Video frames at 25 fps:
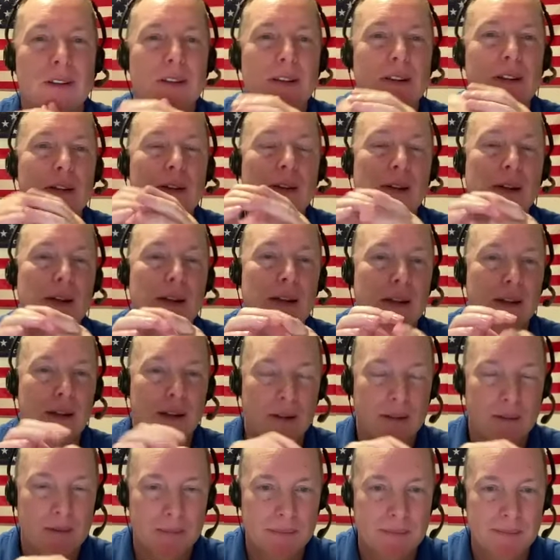And
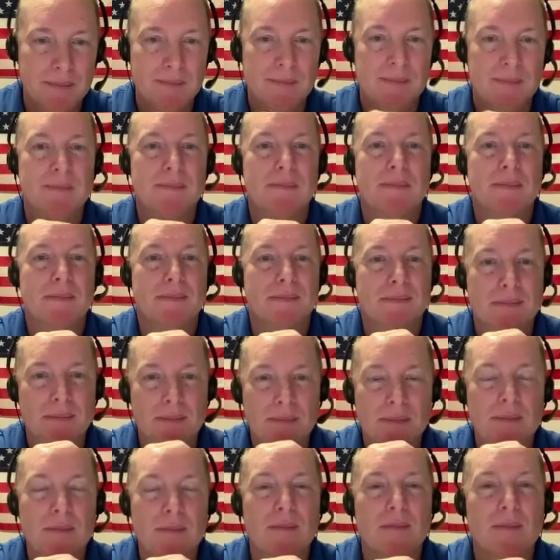in order to be able to
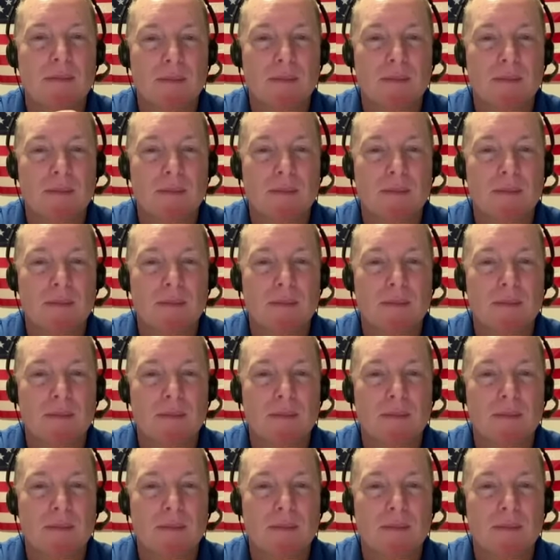trim the